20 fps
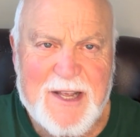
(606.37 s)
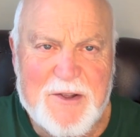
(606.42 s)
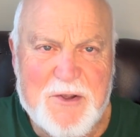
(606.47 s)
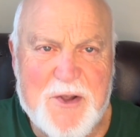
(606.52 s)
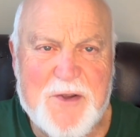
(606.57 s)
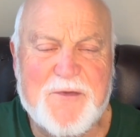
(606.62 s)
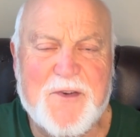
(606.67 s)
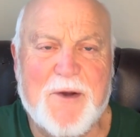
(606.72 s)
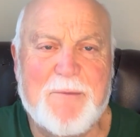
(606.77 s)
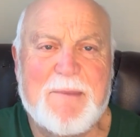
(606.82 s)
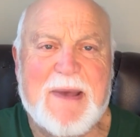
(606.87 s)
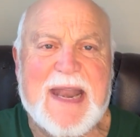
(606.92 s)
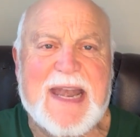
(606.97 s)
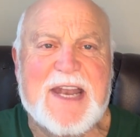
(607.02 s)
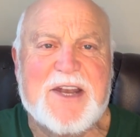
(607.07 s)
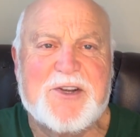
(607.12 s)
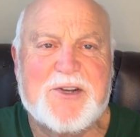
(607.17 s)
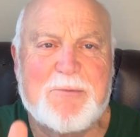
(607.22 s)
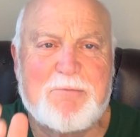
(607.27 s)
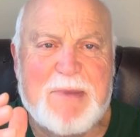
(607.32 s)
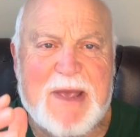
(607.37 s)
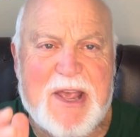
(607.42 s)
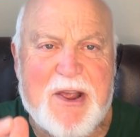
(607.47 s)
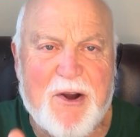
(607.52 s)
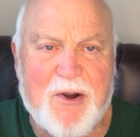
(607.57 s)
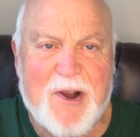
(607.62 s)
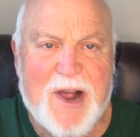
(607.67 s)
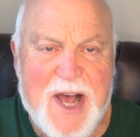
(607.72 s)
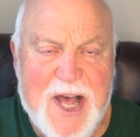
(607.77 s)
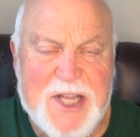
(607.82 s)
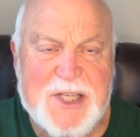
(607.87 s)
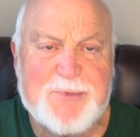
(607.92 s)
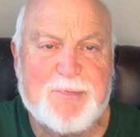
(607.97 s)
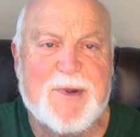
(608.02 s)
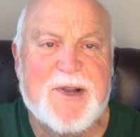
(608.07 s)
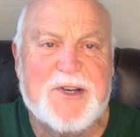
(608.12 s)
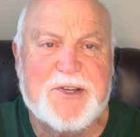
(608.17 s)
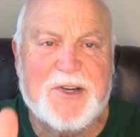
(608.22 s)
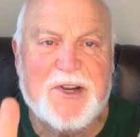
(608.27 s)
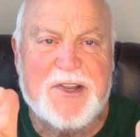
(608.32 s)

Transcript: You've committed to be her husband,